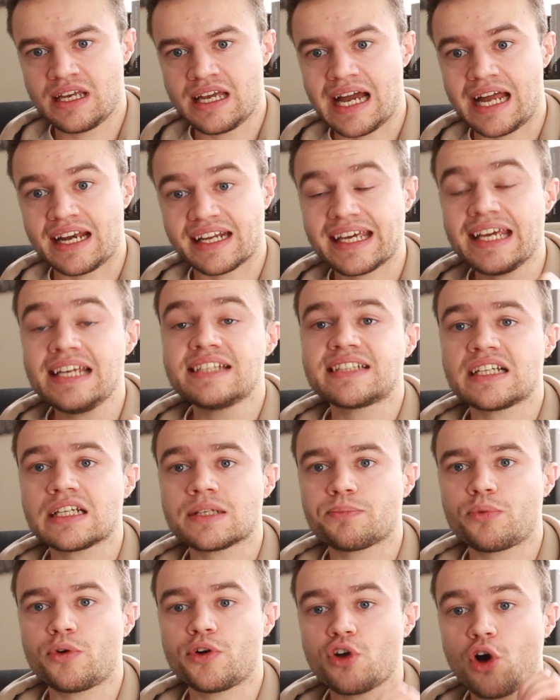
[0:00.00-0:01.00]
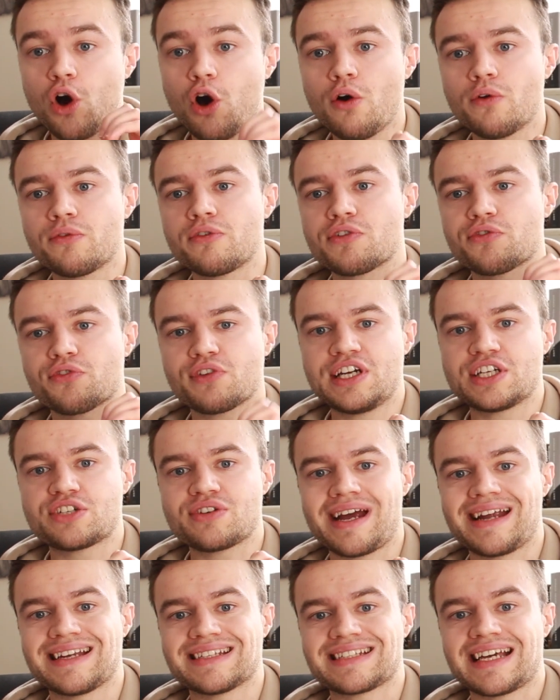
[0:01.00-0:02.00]
And a key selling point of
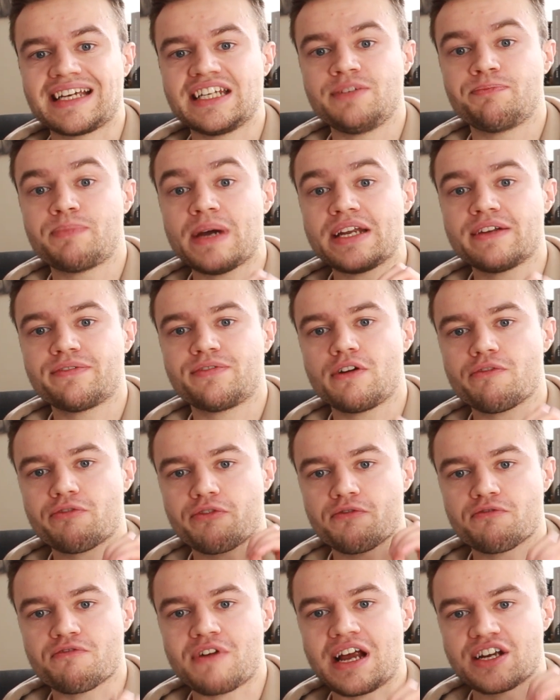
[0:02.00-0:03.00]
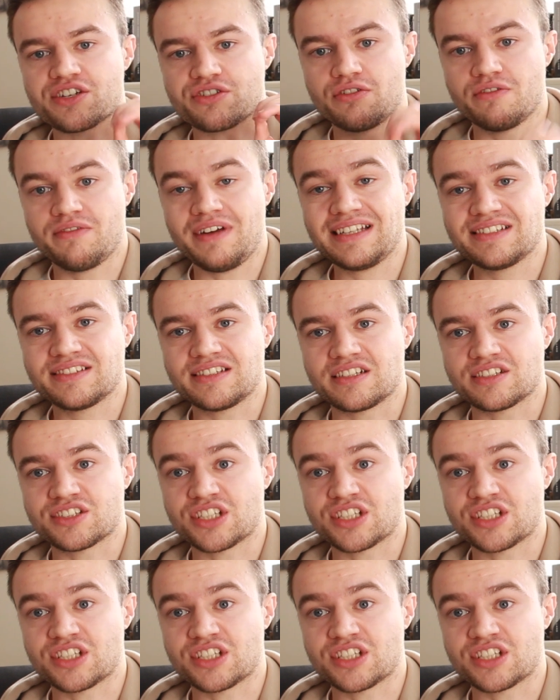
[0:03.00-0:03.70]
Freetrade is that you benefit from fractional investing.